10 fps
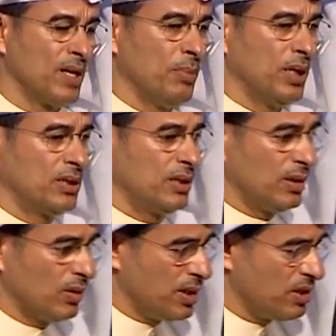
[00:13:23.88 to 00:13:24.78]
about
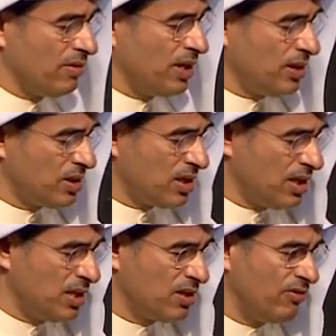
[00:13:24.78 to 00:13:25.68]
you know, his, his,
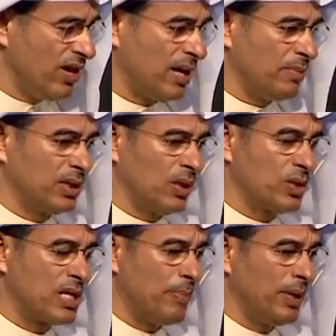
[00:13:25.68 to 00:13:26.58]
his environment and
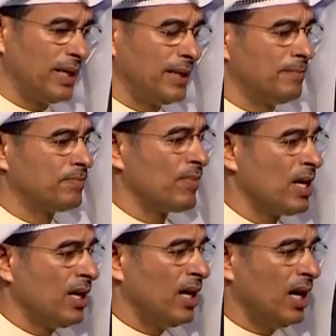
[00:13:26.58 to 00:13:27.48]
what's happening in,
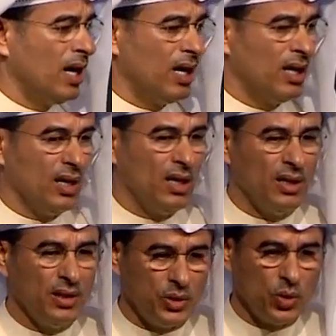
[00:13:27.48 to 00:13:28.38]

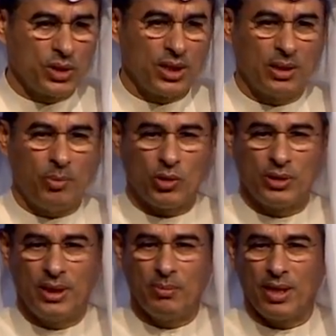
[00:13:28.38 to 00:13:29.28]
in Yoox
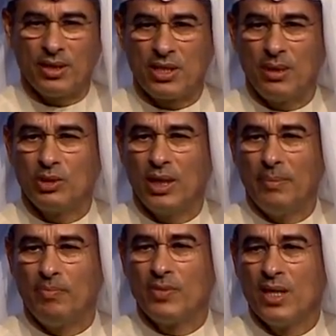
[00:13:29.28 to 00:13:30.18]
Net-a-Porter, but at the same
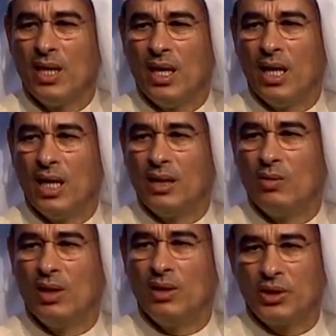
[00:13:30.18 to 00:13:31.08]
time, he
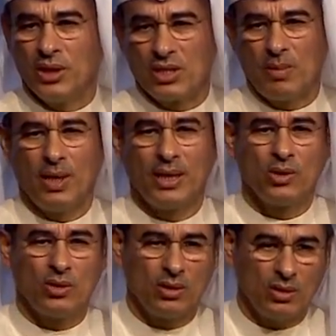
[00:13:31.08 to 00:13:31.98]
will shed some light
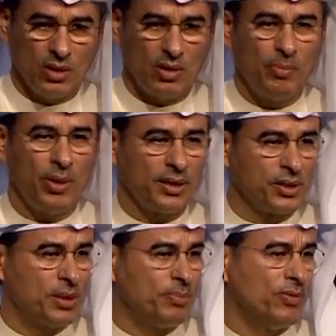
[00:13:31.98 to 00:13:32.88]
on, on our
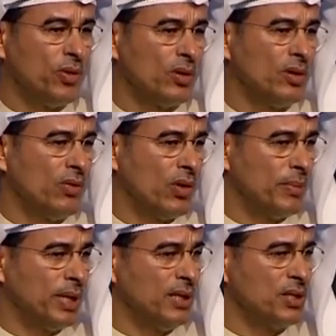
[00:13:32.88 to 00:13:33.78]
partnership for, for the
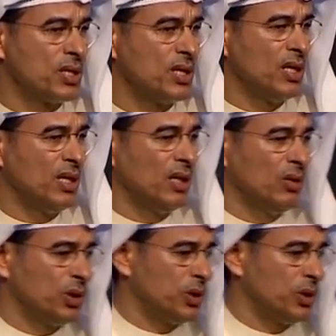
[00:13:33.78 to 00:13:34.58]
Middle East, which